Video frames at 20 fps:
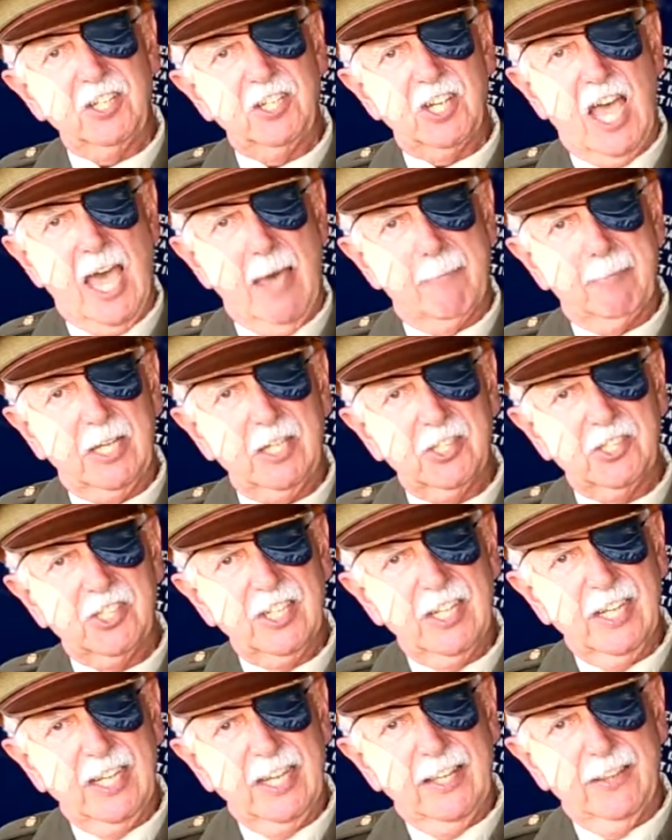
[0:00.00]
topics
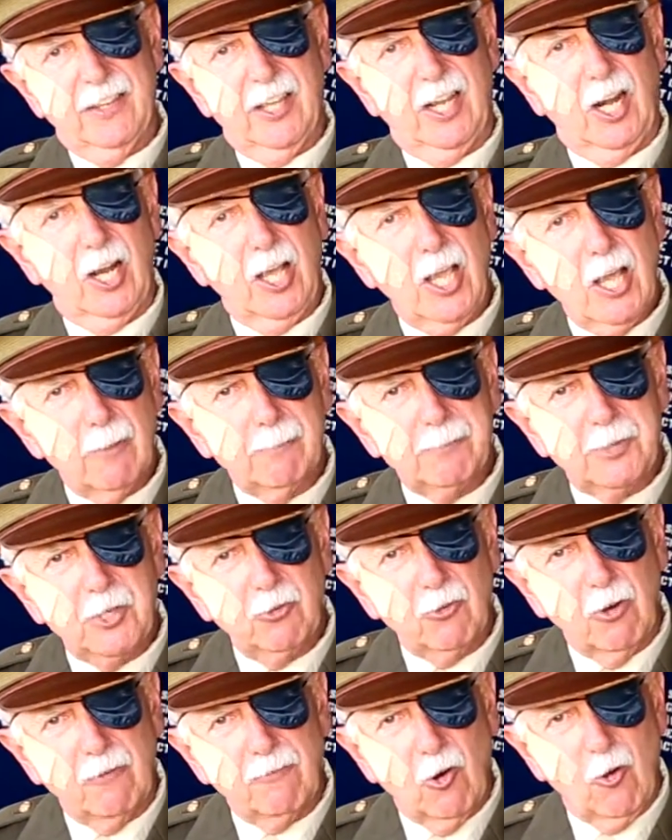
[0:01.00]
that'll help
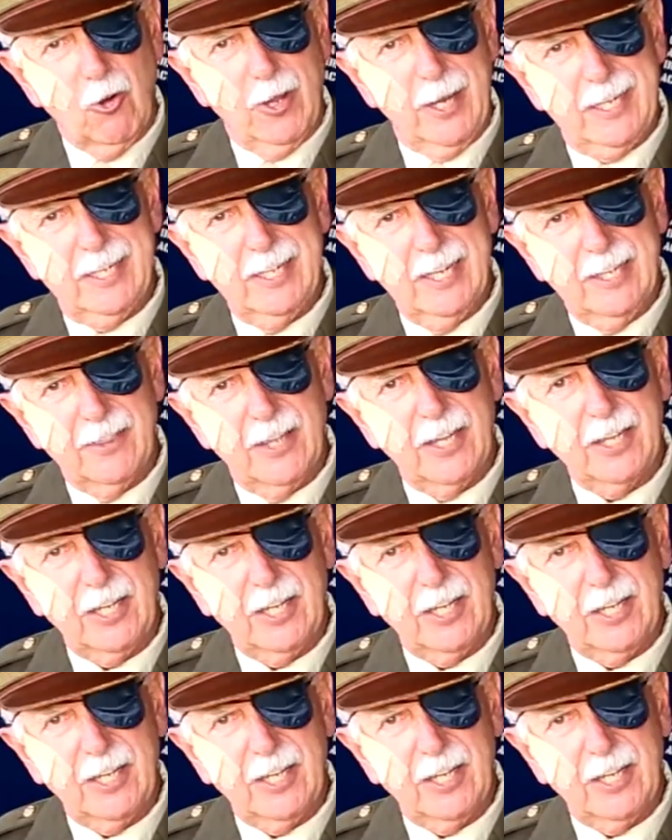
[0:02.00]
you avoid the